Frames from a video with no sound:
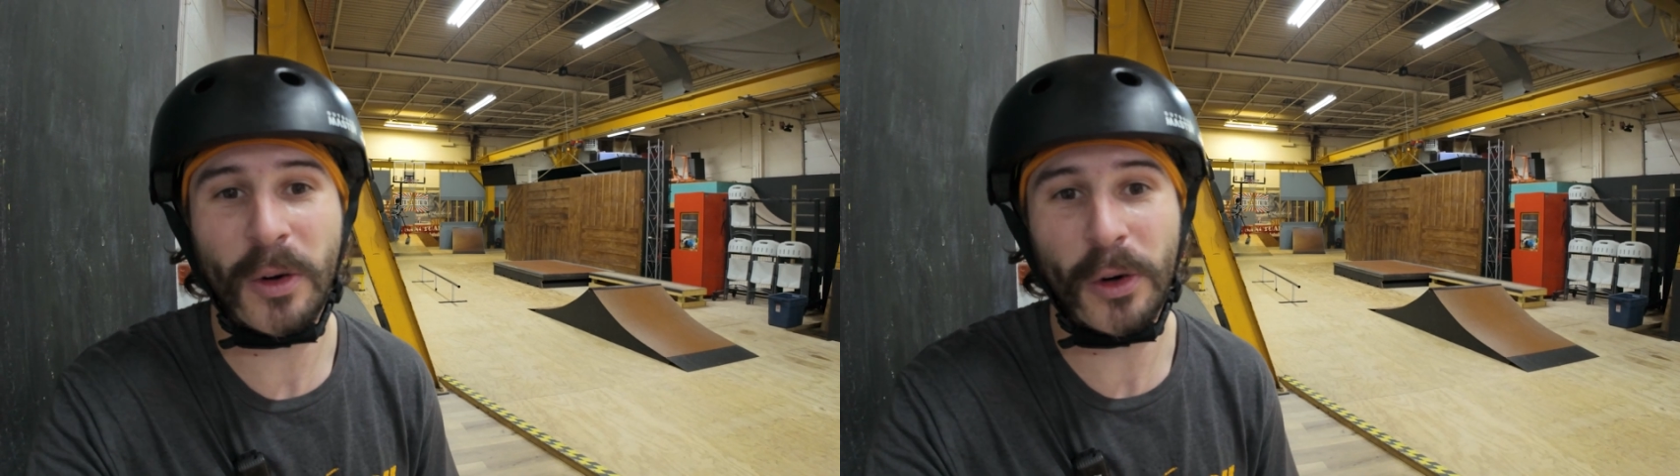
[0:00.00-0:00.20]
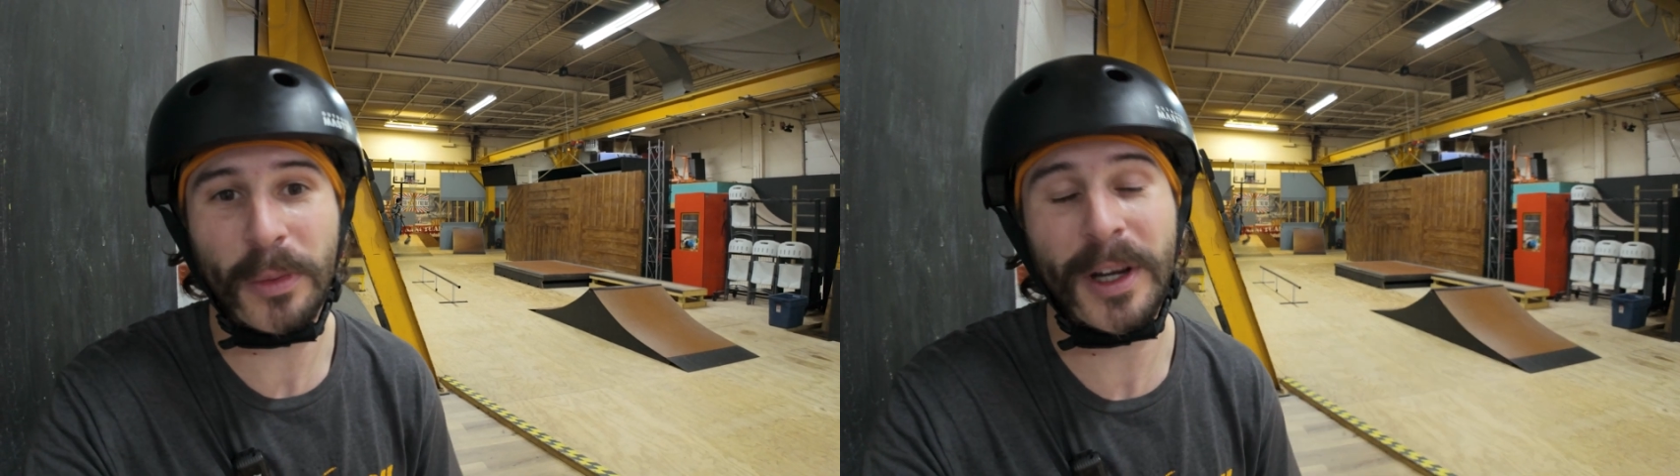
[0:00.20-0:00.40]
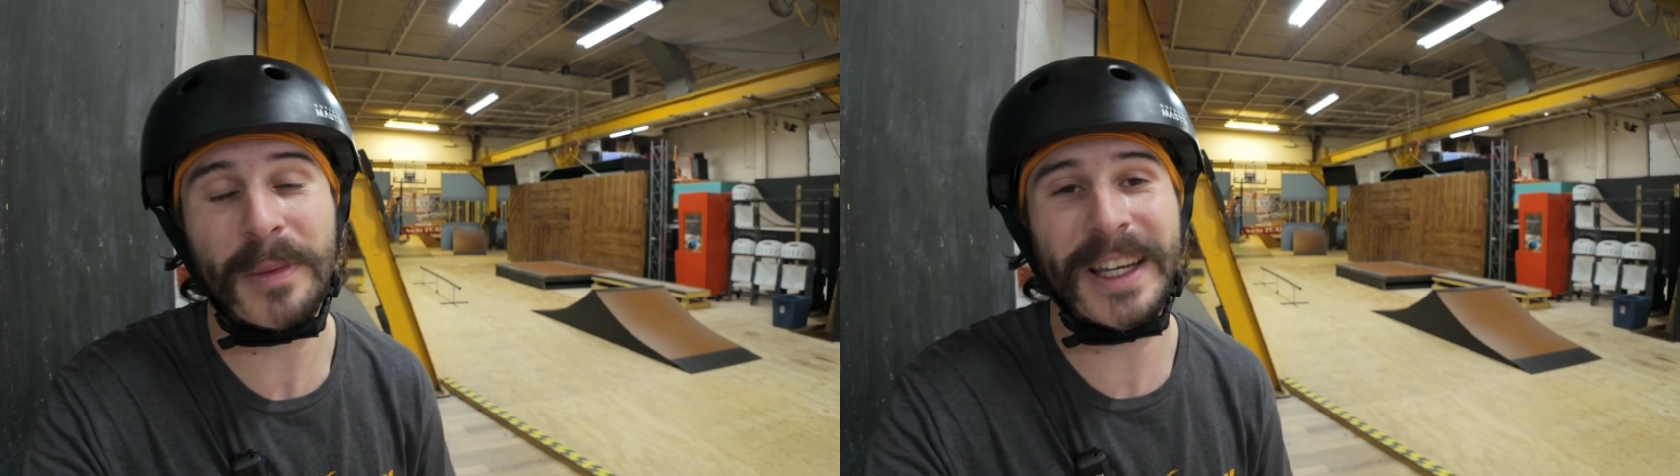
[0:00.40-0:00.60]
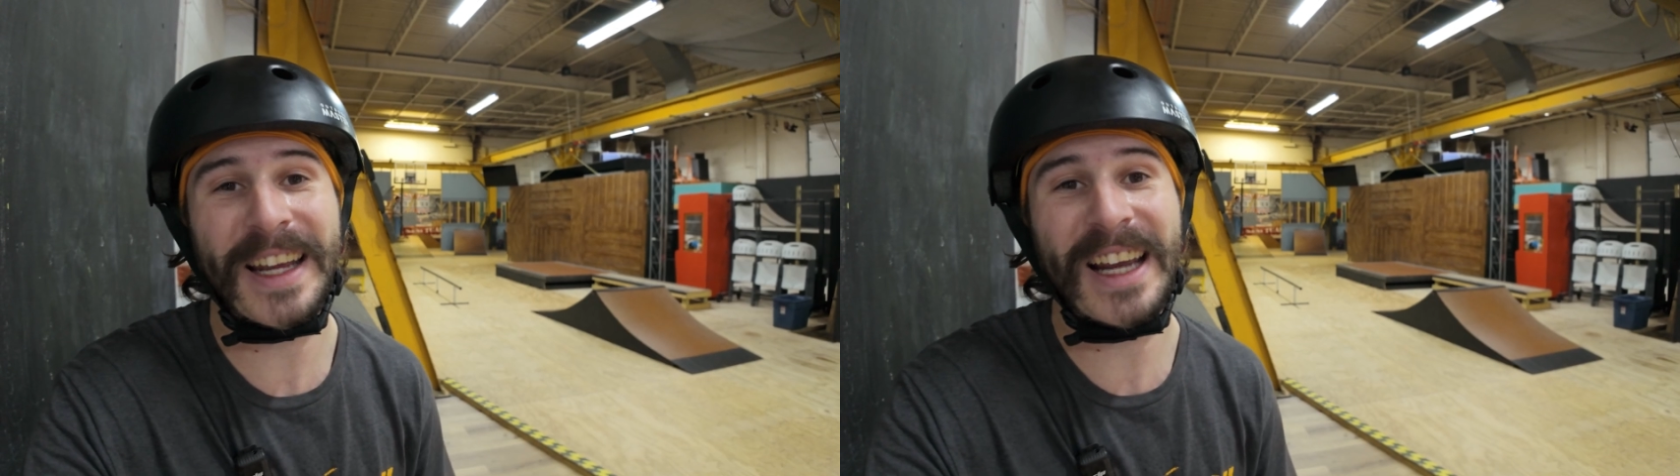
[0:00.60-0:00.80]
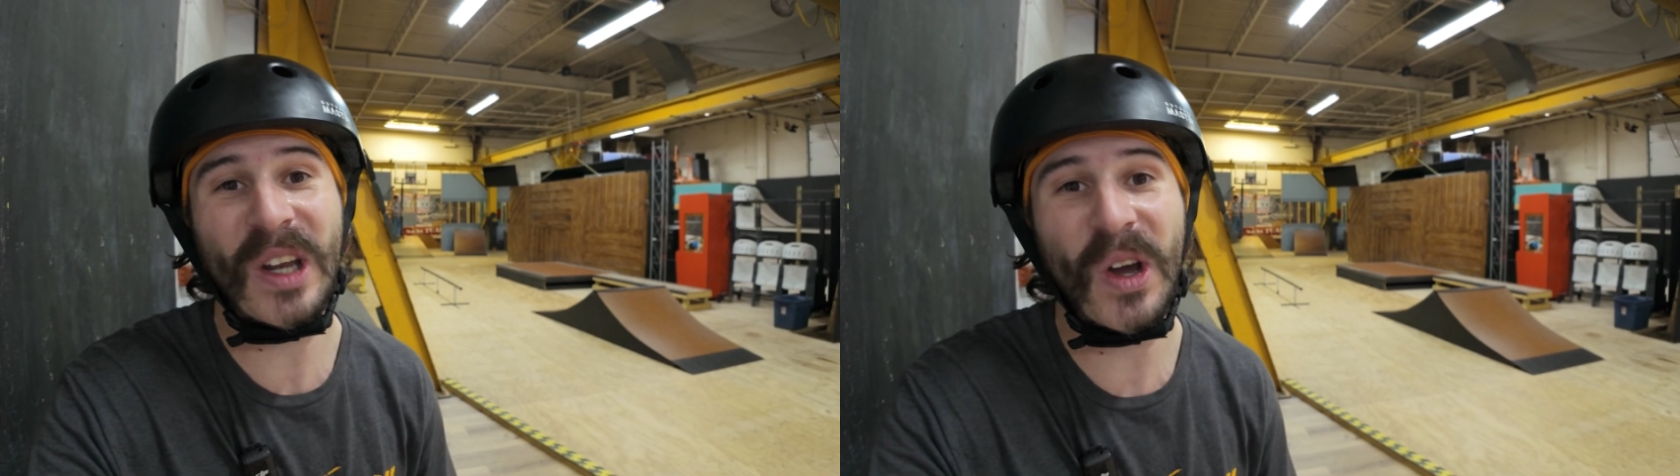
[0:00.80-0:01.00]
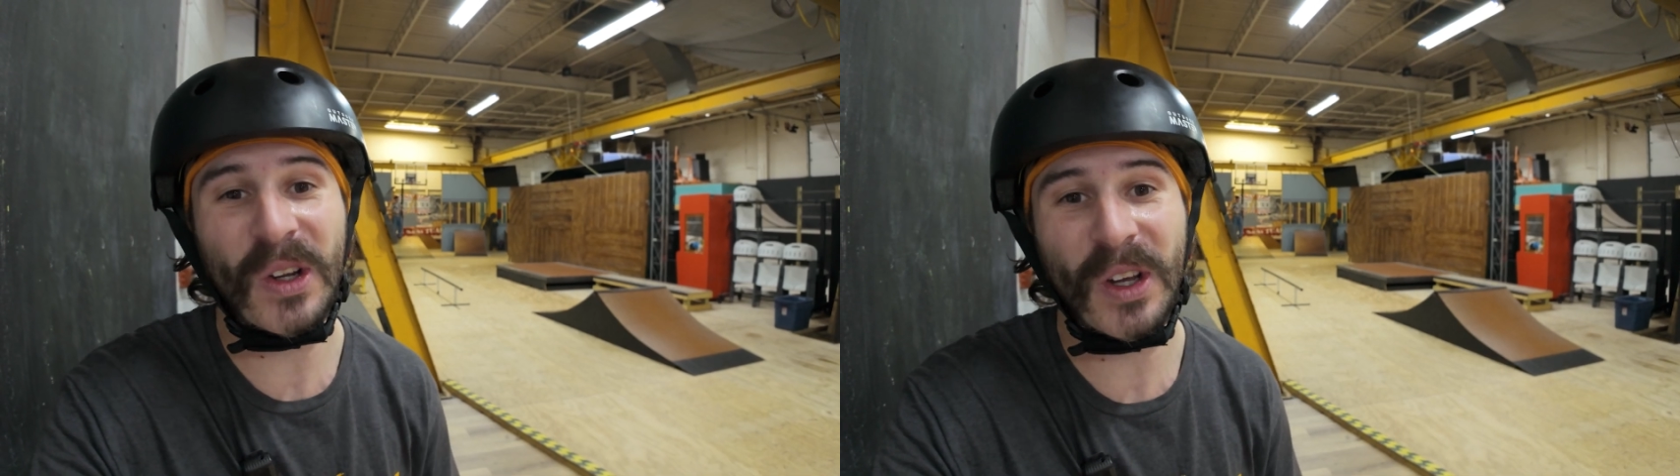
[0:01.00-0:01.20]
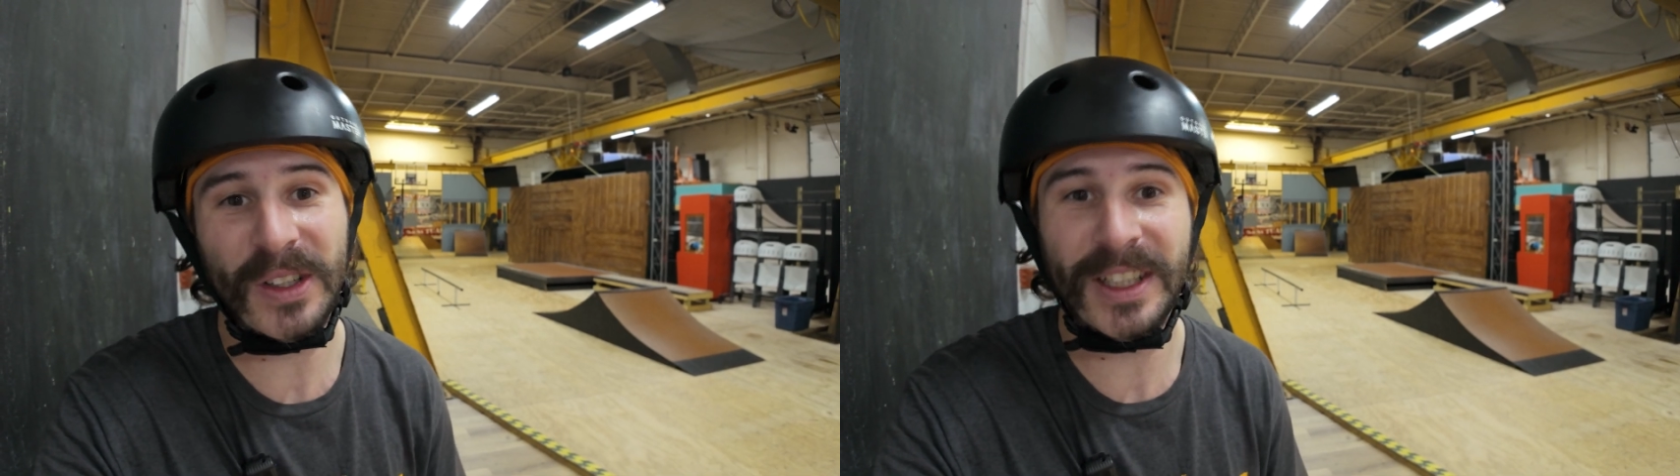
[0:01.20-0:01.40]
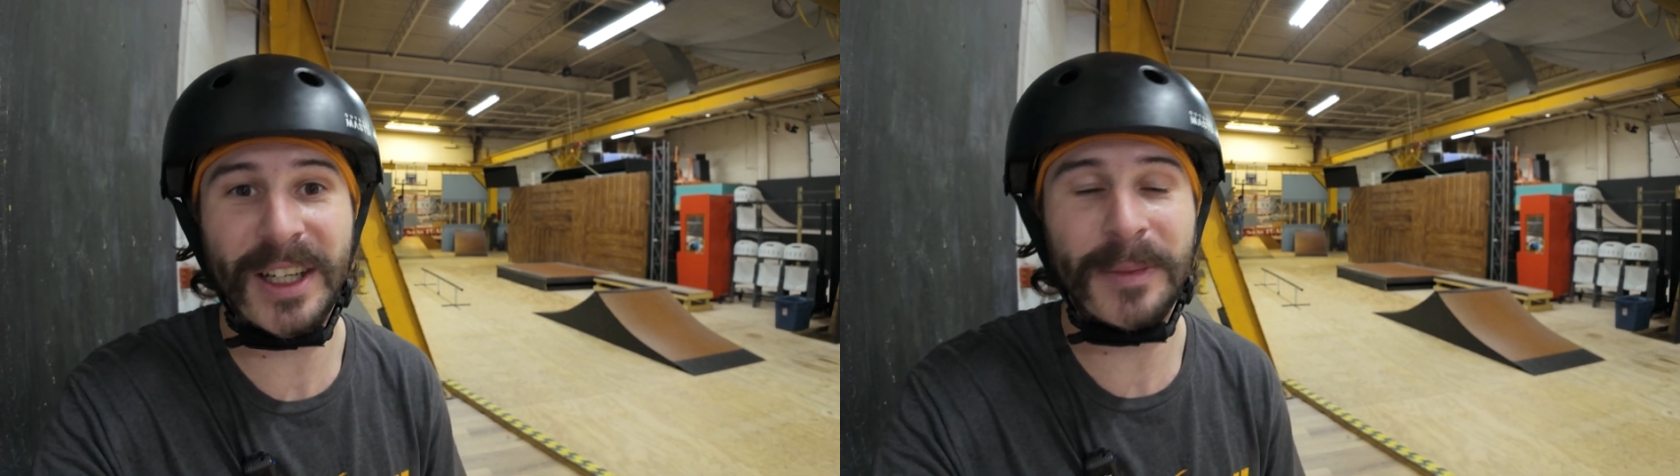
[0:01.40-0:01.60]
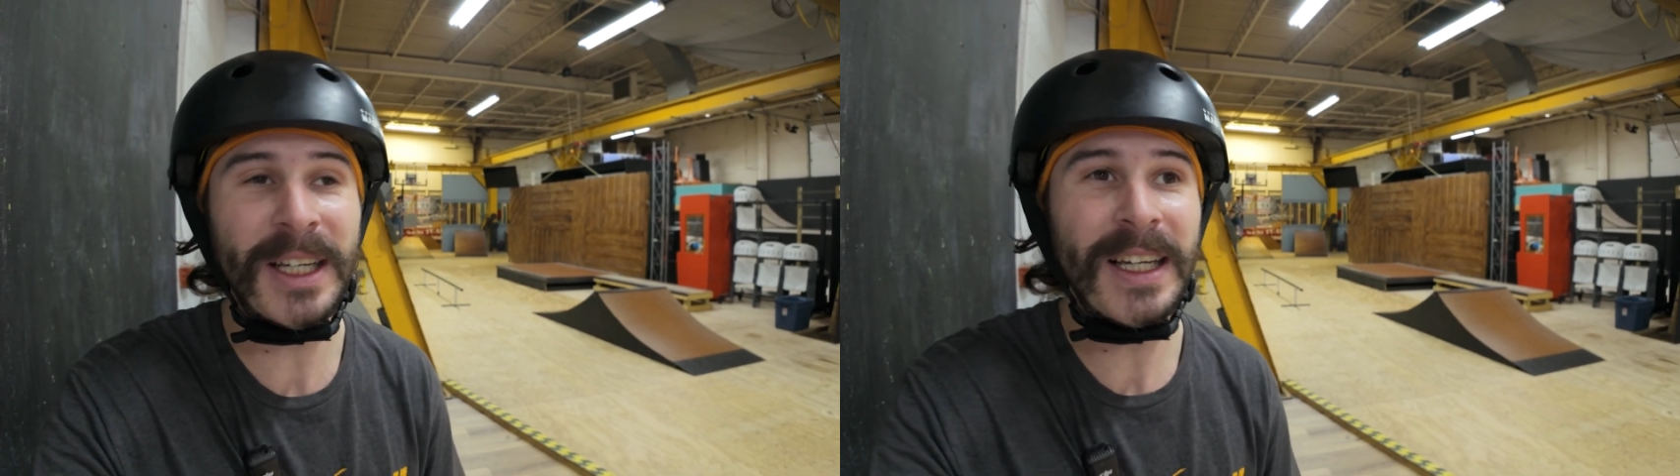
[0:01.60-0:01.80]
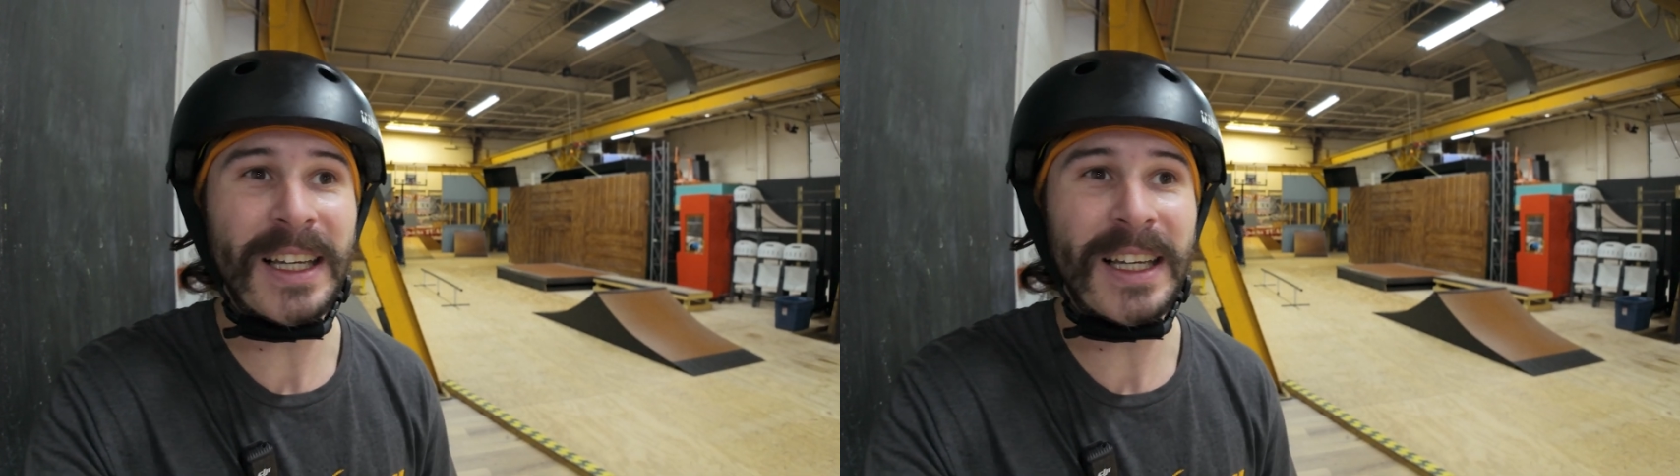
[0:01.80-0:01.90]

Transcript: quarter pipe in a long, long time.